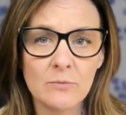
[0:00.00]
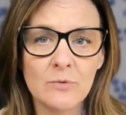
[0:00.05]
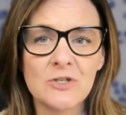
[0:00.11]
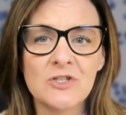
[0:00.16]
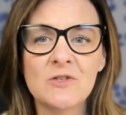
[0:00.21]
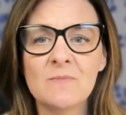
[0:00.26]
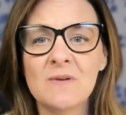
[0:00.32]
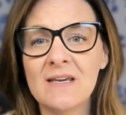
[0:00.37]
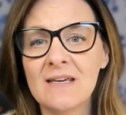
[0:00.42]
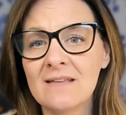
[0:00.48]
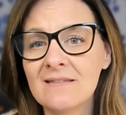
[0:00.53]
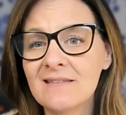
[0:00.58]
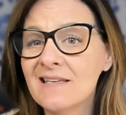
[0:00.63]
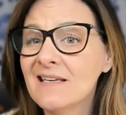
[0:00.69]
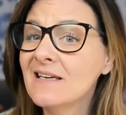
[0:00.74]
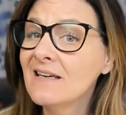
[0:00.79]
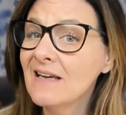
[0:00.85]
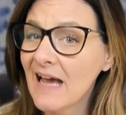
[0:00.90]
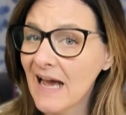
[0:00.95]
which means
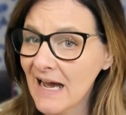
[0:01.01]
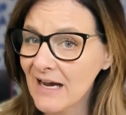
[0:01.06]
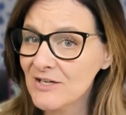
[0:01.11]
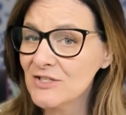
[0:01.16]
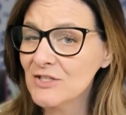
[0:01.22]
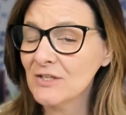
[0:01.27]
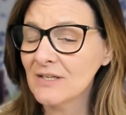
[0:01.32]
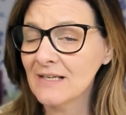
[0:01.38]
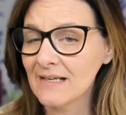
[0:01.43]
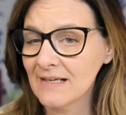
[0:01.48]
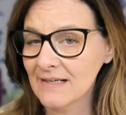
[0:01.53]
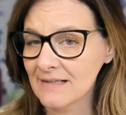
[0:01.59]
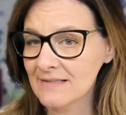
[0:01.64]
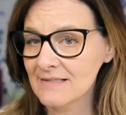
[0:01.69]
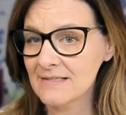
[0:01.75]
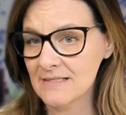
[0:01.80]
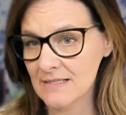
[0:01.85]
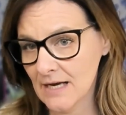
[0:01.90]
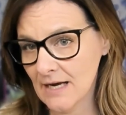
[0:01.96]
it actually
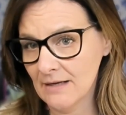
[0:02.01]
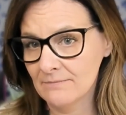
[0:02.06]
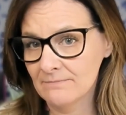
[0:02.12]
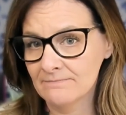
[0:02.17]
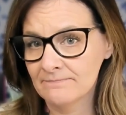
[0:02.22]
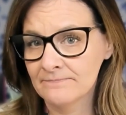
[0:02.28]
gets done.